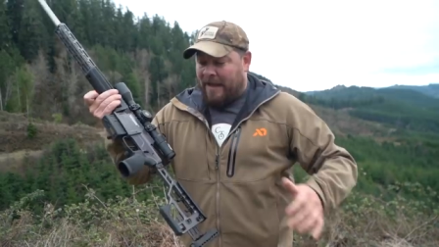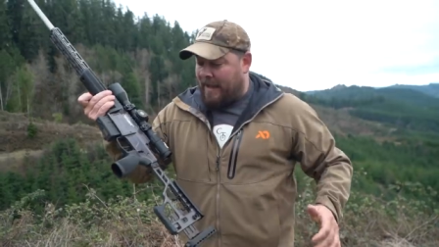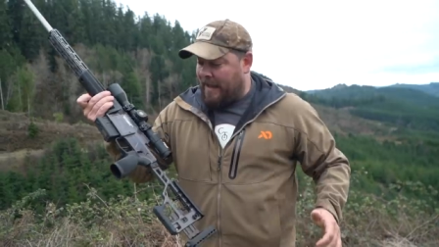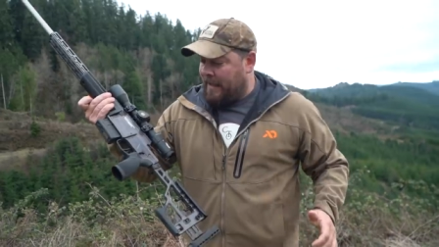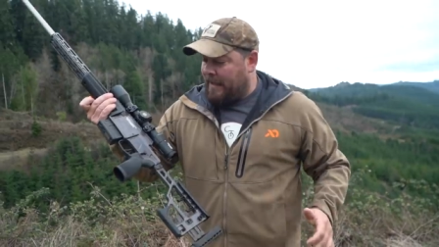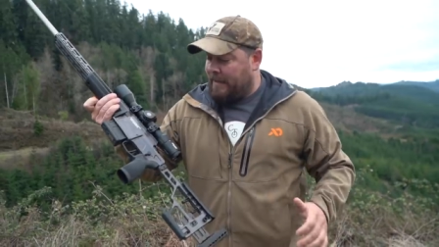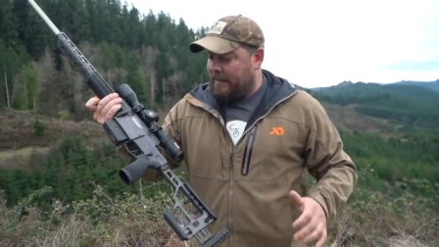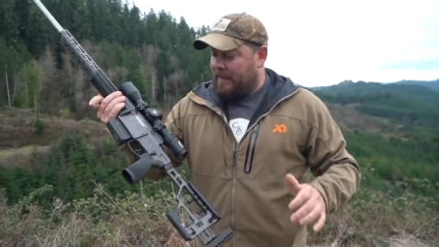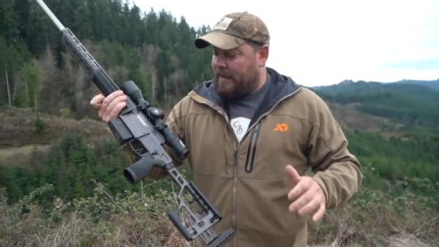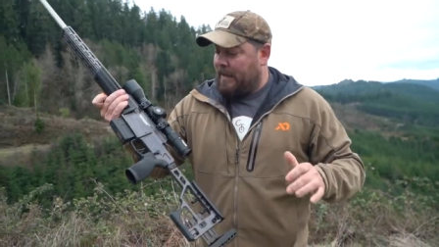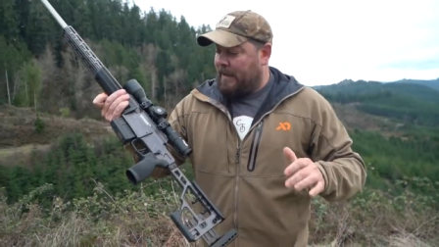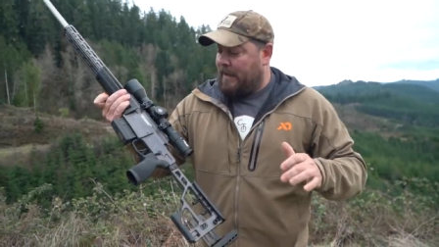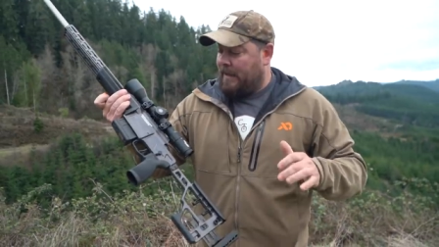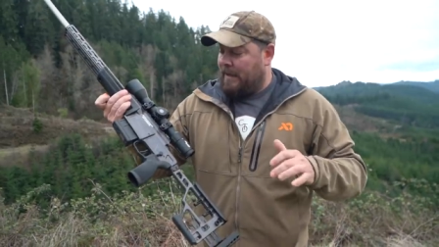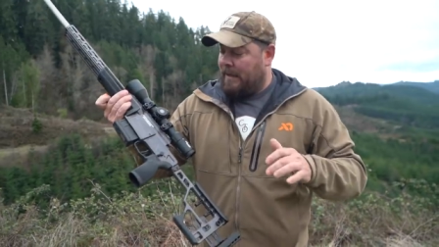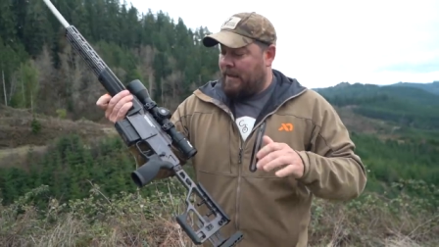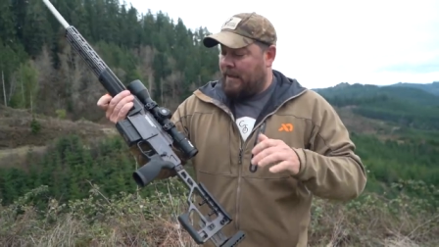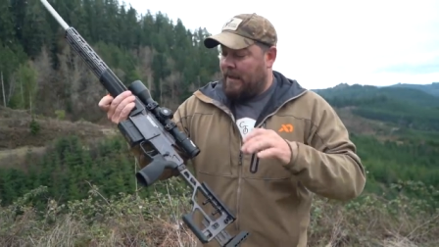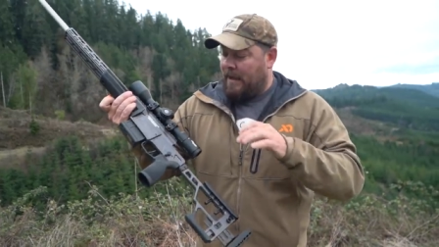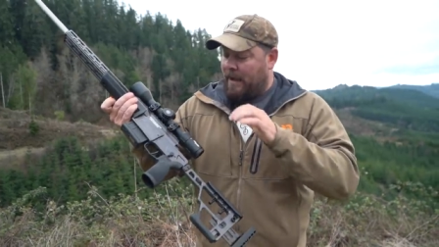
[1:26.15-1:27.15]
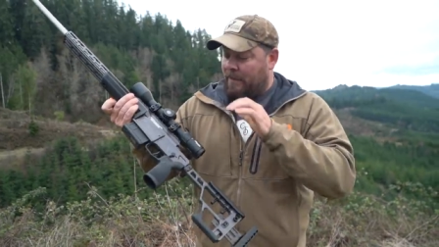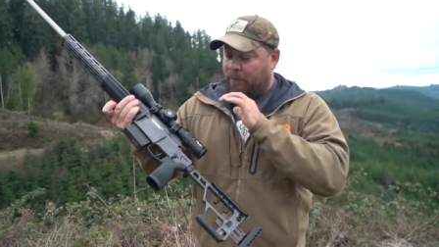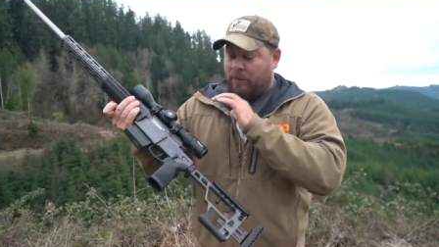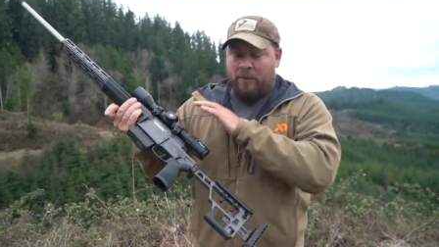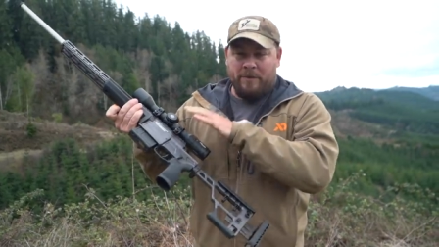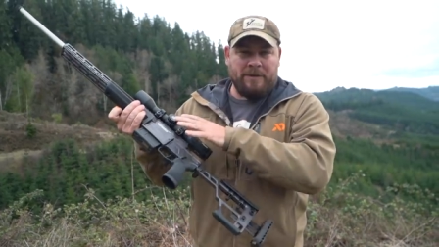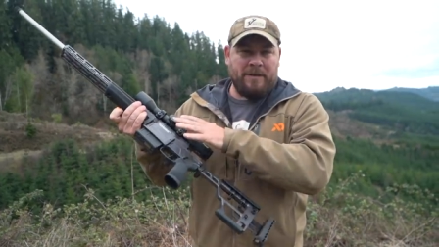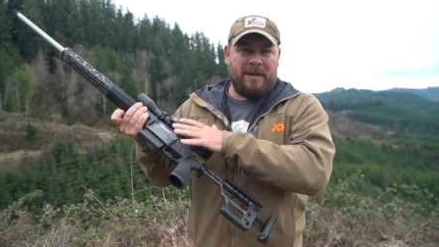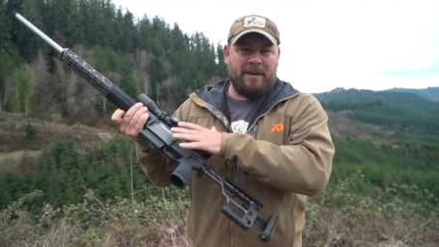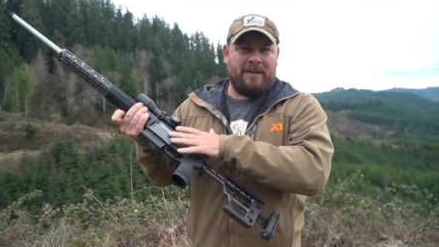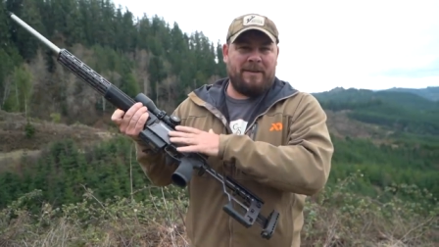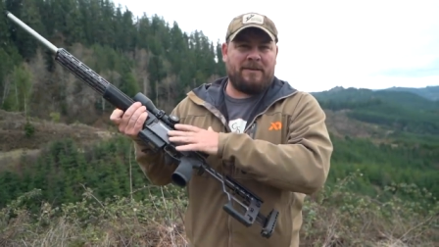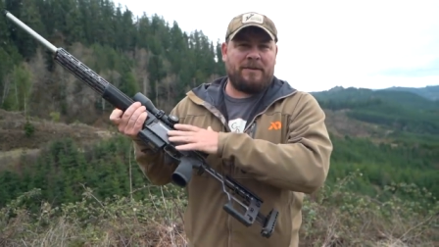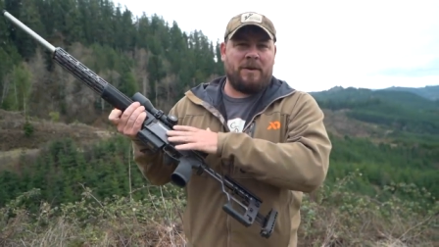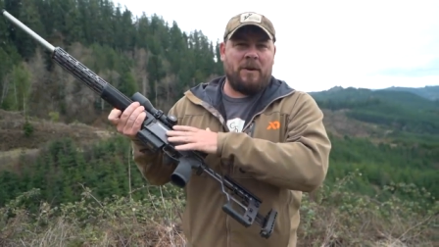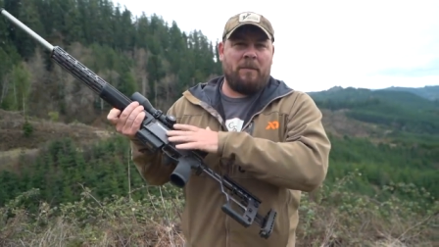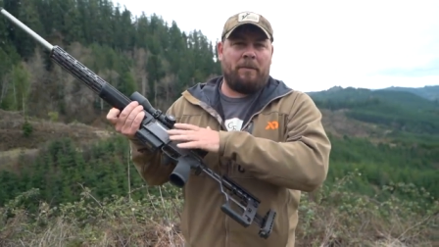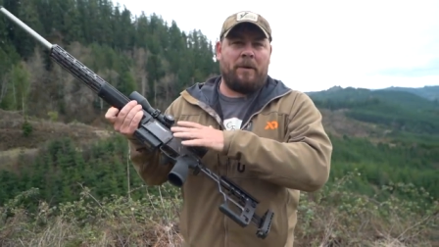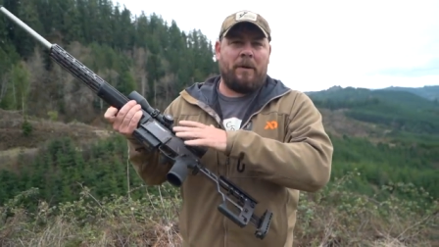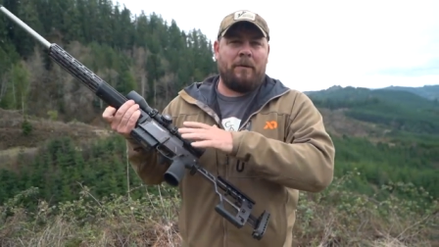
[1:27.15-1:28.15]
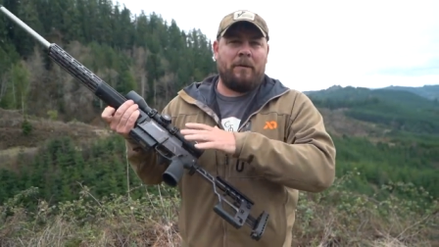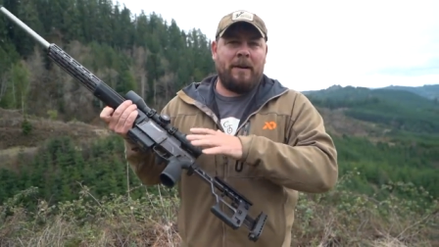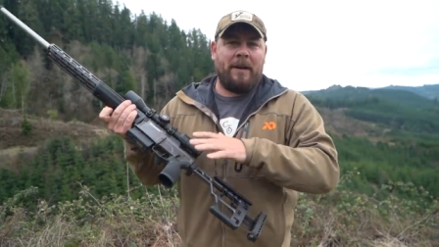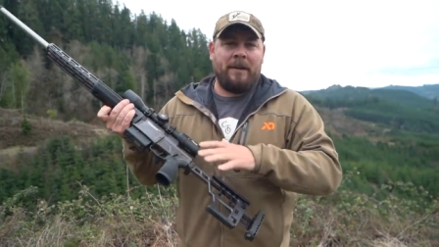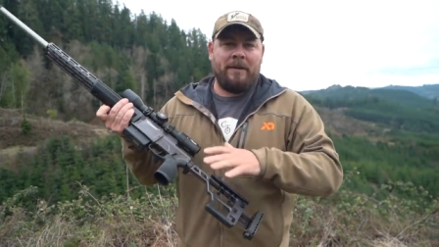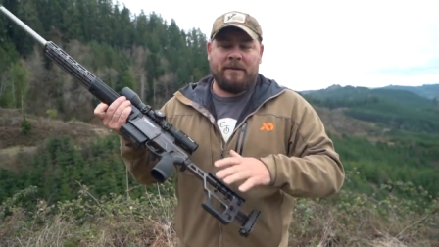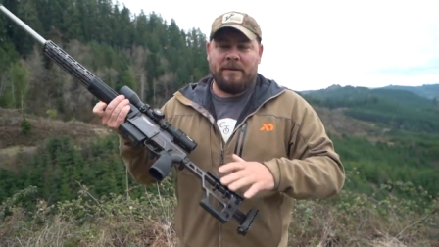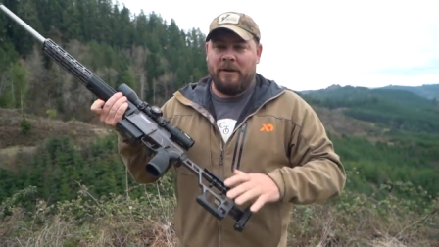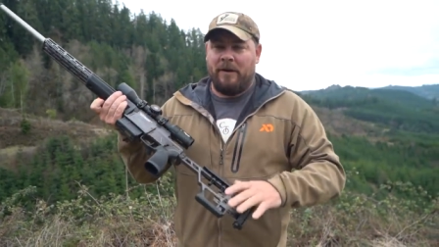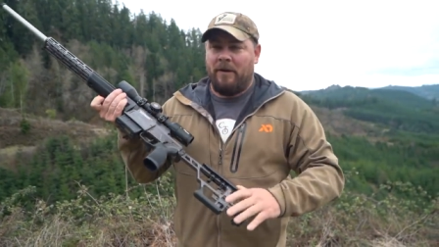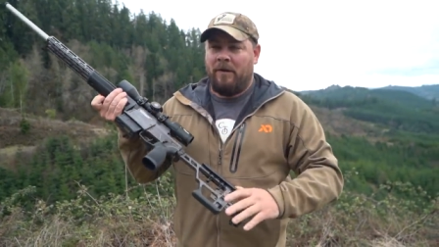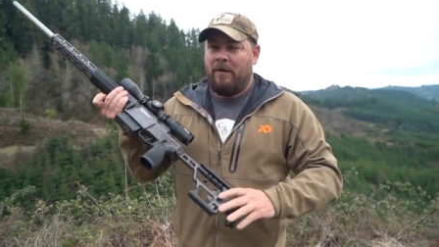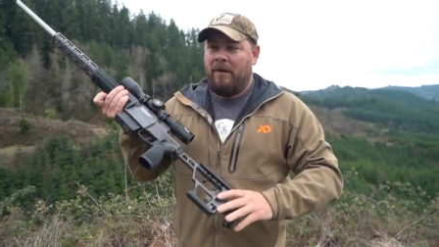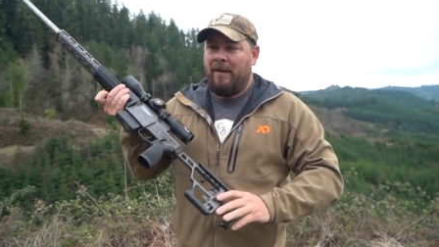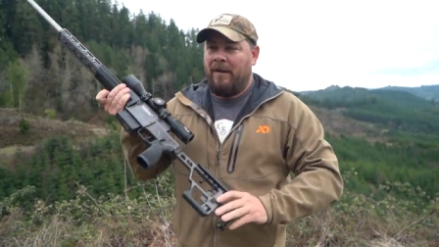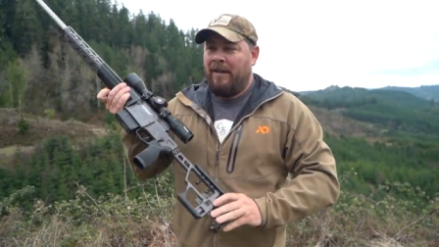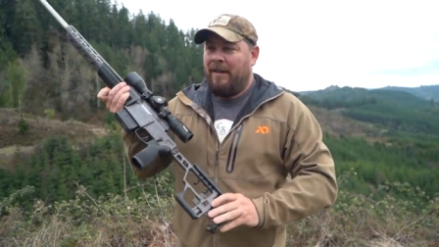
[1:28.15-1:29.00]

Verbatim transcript: and uh, I bore sight of the scope already, so